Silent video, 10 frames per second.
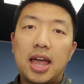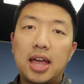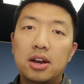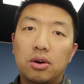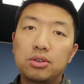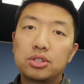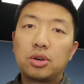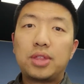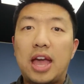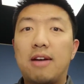and
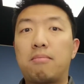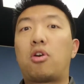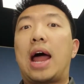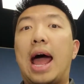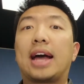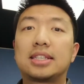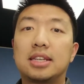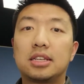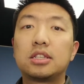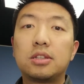also they have more
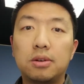access